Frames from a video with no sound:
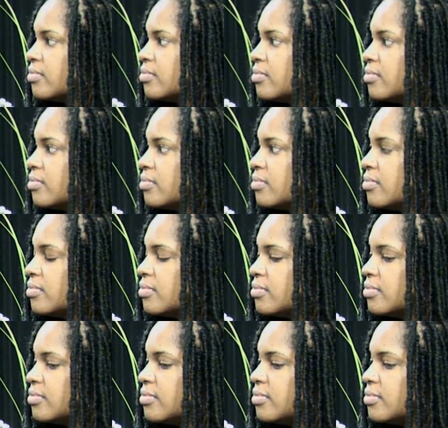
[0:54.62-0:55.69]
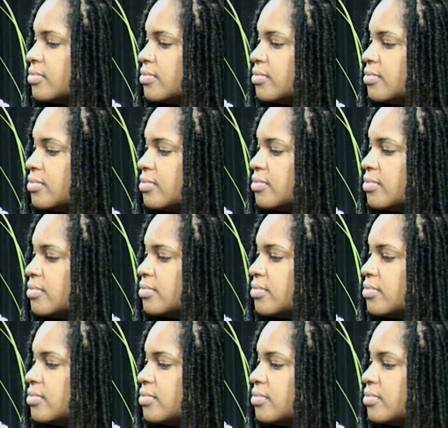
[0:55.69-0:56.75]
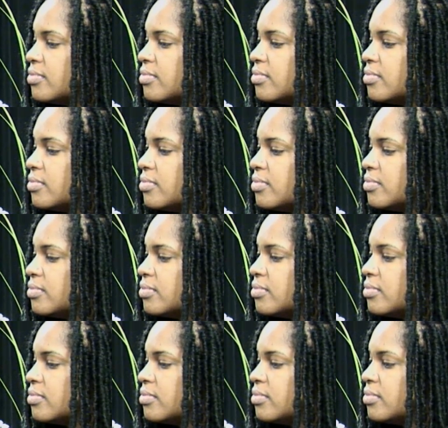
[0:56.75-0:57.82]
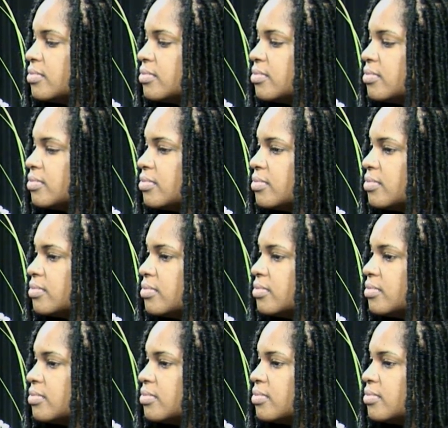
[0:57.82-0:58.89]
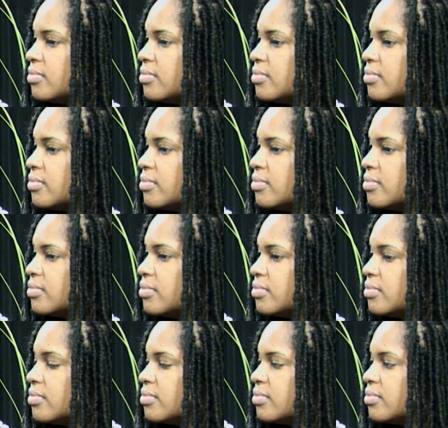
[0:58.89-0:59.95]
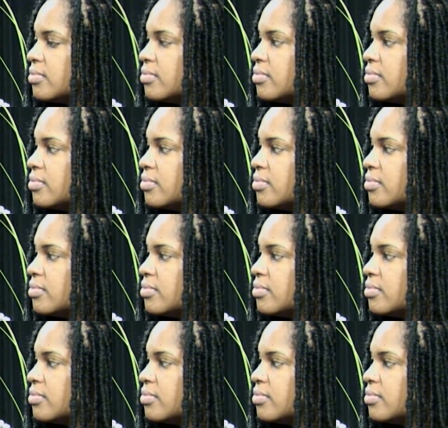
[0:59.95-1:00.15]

[no speech]